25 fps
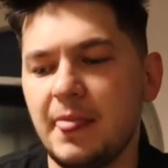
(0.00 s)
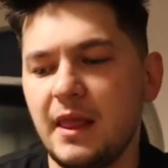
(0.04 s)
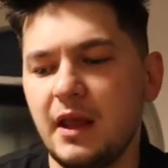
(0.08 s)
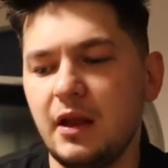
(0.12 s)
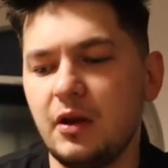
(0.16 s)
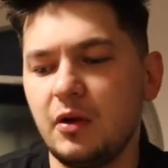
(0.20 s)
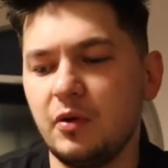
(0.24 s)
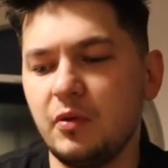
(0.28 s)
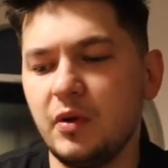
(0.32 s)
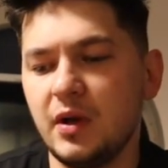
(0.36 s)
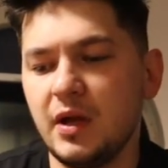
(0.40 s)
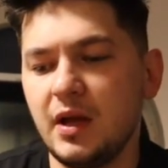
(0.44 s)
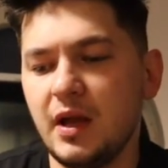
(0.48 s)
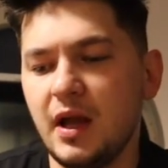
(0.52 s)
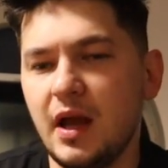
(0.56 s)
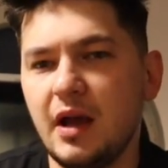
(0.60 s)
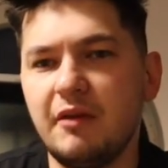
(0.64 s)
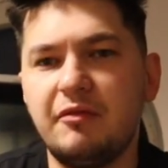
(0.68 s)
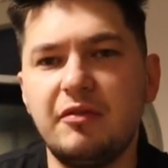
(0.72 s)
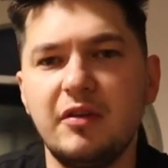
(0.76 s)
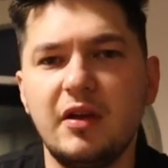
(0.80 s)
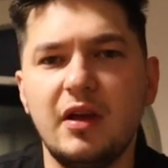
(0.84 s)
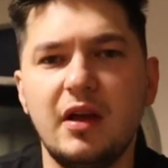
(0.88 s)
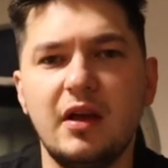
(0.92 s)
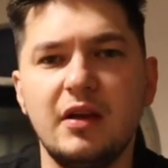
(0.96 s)
you know
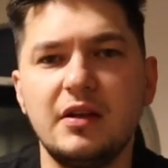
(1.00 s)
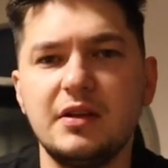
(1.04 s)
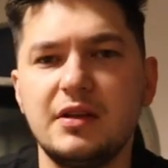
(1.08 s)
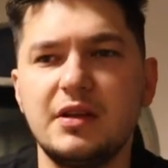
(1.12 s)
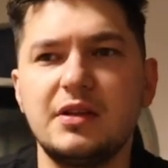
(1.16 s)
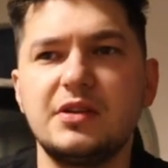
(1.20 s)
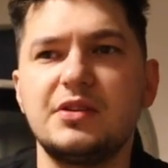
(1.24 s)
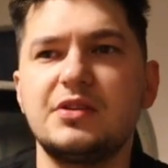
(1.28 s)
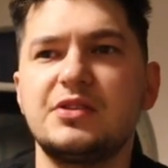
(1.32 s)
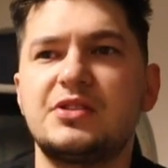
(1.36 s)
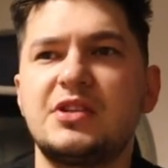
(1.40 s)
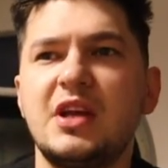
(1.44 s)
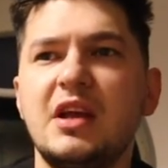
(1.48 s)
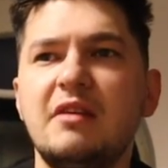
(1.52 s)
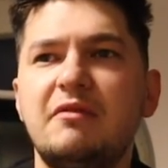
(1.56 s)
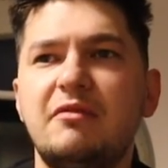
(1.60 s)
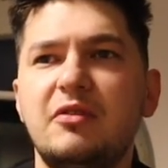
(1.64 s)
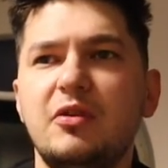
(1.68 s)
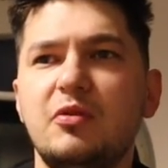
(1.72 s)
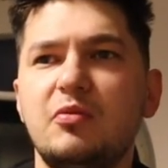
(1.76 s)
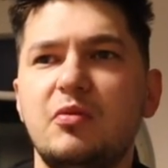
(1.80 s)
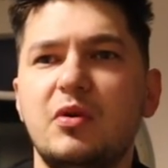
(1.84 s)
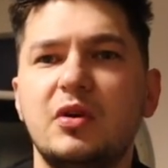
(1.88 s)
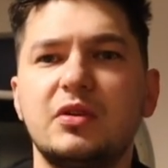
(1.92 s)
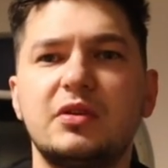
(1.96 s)
if you, say
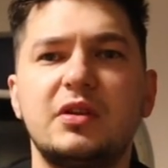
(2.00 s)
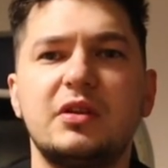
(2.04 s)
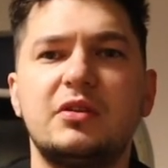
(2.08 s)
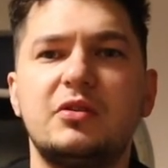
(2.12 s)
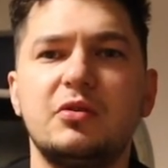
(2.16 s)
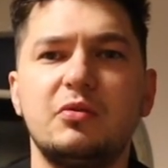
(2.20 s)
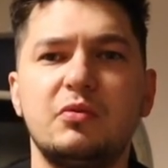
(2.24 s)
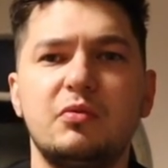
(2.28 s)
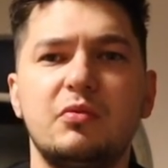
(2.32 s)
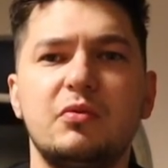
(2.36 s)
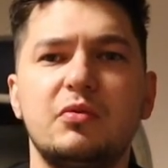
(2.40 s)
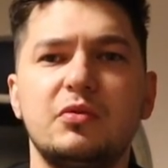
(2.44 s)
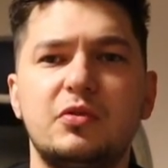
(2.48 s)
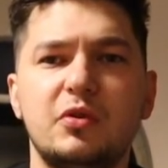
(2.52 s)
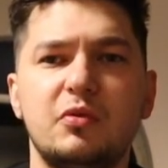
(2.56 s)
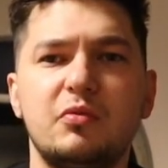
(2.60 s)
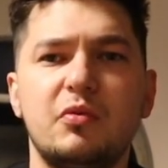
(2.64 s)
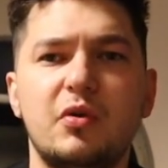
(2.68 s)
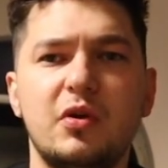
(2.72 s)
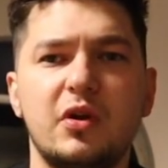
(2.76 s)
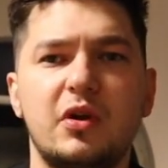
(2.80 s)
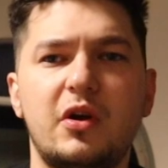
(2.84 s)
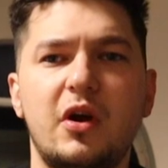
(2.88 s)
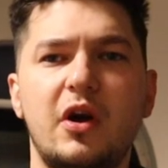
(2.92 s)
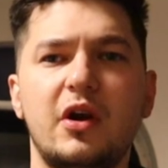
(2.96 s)
if you wanted to to
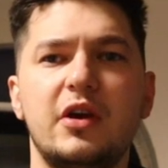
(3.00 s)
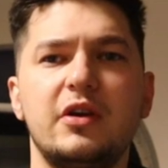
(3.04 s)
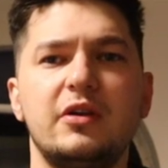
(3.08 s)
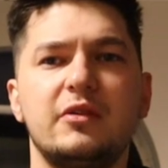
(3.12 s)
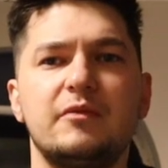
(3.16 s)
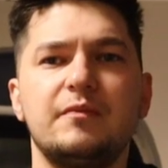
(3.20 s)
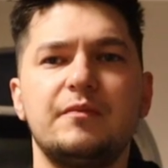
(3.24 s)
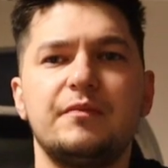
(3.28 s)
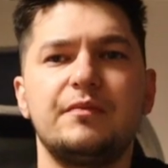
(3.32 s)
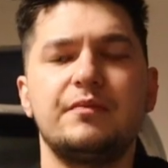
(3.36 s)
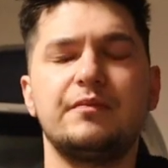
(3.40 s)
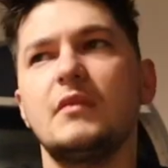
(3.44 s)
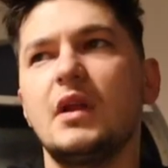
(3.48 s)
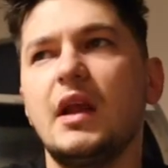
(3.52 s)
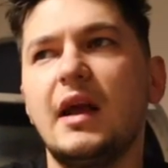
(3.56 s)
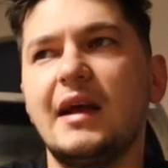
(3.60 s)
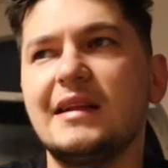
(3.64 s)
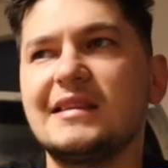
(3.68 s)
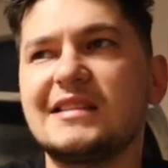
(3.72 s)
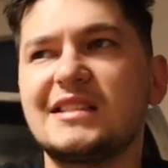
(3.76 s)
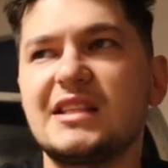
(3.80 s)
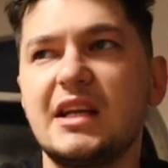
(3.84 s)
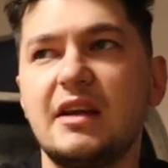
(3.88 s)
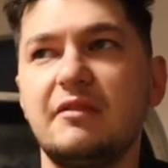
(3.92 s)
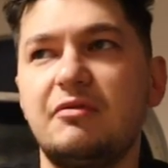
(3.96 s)
work out
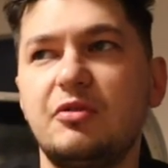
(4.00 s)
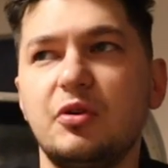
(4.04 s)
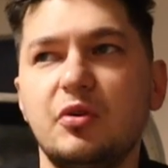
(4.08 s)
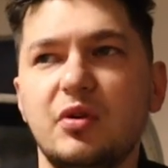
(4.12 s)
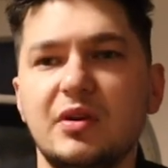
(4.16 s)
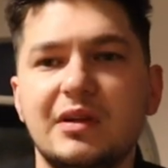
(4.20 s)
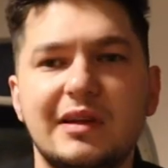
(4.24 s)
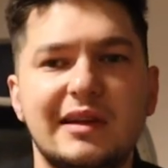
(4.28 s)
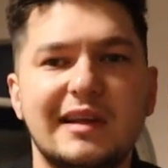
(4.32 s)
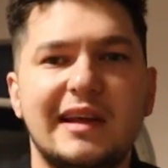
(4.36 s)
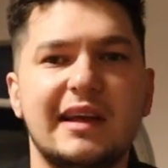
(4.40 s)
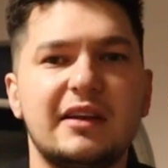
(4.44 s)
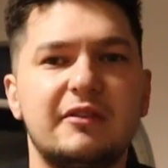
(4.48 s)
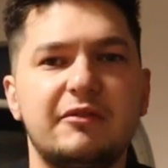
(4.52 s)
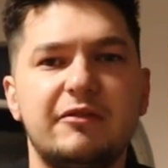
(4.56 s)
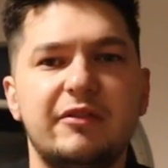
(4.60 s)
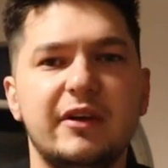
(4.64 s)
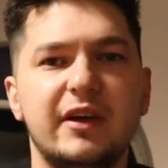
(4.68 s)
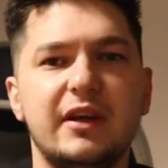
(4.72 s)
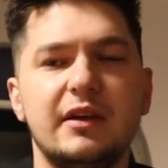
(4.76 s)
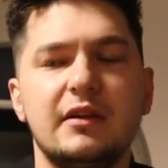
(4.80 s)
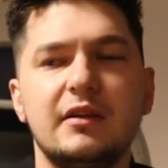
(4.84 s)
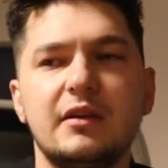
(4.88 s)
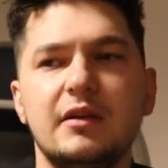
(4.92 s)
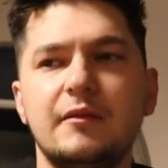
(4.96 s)
and say if you wanted to get
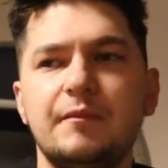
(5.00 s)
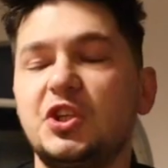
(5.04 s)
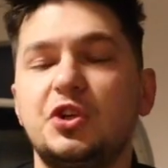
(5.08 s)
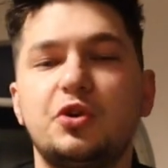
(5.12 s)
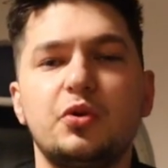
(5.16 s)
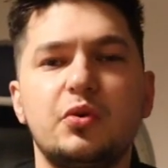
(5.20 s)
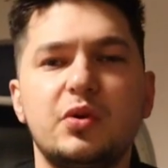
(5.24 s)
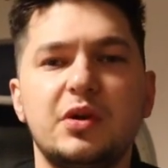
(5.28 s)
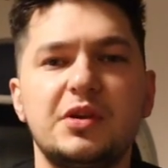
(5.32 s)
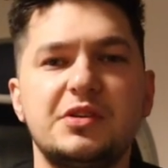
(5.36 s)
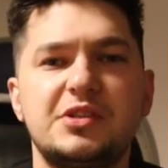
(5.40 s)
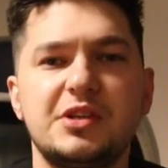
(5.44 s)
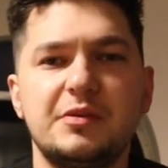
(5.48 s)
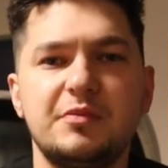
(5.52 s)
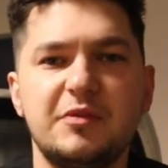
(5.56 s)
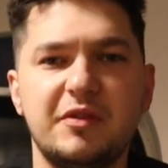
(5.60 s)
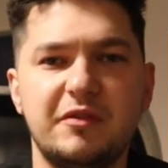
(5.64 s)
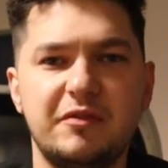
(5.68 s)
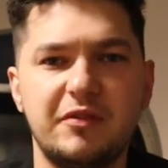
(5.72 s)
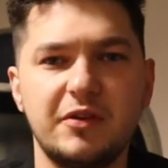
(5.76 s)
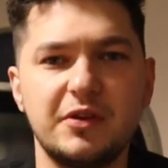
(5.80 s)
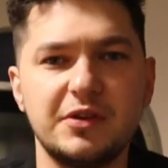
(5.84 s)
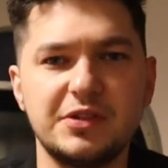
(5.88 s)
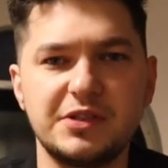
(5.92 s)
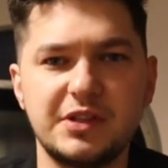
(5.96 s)
fit, you go to the gym the
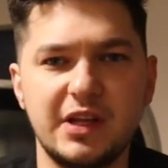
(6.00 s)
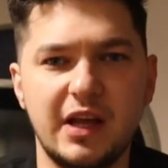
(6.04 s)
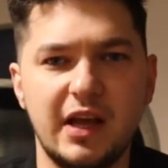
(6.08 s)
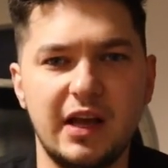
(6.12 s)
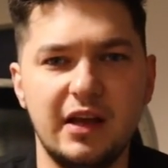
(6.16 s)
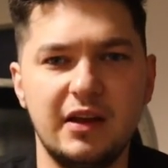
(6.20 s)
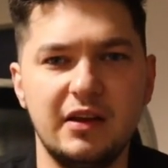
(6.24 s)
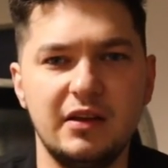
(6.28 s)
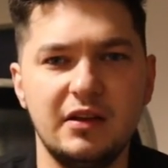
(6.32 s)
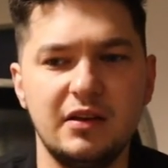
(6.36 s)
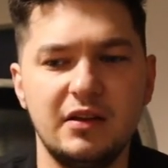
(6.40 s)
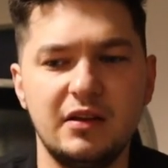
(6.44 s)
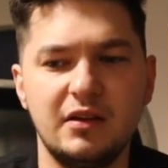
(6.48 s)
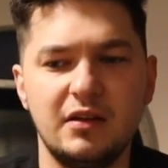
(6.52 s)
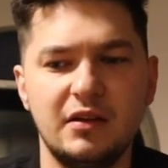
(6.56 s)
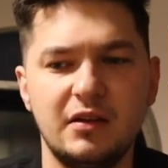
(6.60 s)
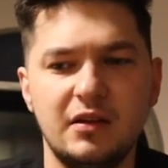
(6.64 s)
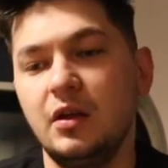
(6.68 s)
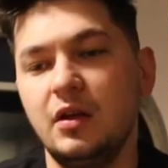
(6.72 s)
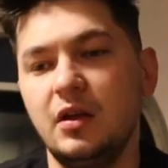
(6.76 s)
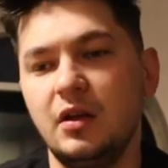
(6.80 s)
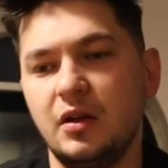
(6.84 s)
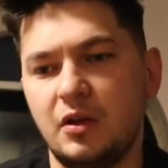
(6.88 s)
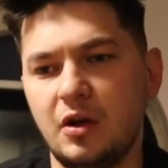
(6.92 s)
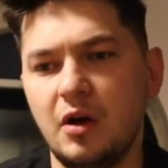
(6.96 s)
first day,
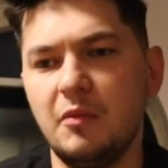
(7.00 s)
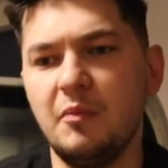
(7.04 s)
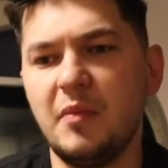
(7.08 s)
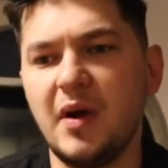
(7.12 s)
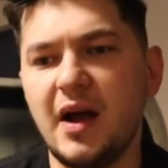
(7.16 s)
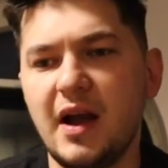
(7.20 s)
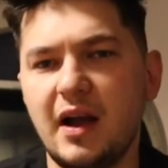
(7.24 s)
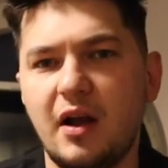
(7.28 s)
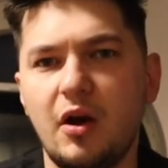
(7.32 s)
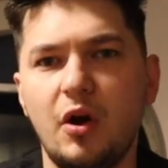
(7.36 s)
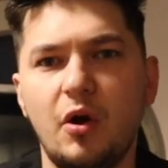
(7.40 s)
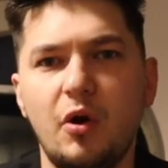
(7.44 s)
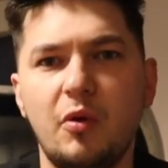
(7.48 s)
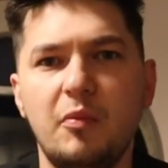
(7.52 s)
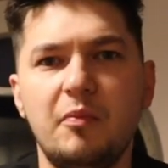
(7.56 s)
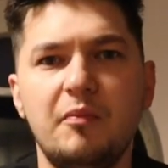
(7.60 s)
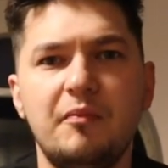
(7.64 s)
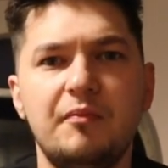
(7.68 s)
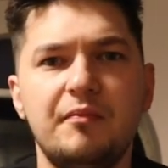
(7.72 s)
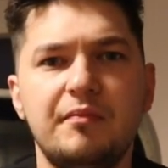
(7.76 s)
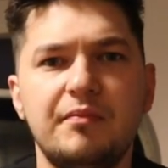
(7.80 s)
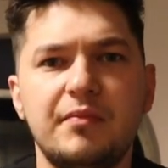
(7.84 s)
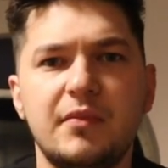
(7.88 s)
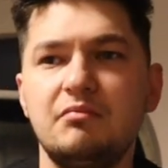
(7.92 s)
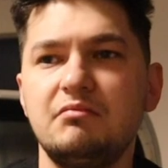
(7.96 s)
you come back
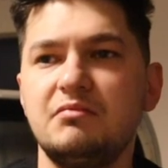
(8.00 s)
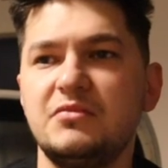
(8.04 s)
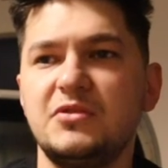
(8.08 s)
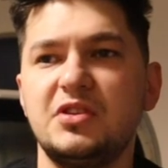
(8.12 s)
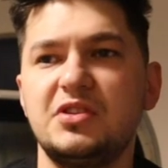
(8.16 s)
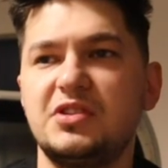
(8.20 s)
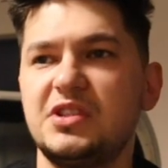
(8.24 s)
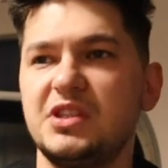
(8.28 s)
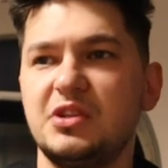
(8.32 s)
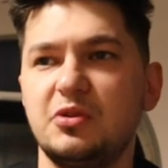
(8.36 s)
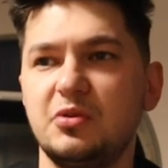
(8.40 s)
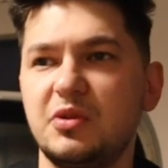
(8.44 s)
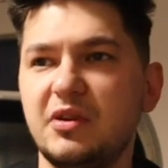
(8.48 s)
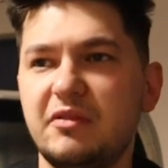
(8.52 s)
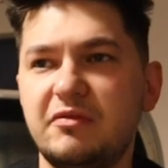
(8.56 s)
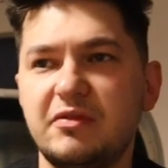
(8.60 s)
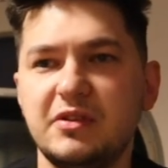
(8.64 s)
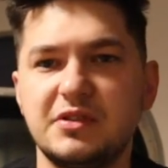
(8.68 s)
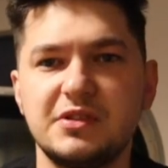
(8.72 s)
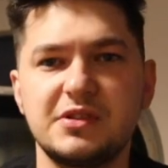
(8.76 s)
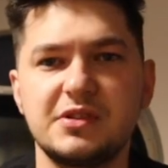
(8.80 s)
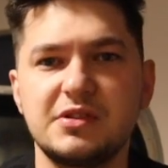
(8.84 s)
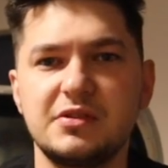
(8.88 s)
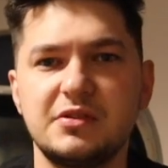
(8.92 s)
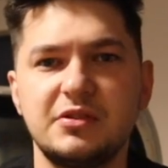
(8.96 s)
home, you see no
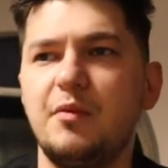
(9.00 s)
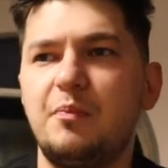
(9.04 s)
difference.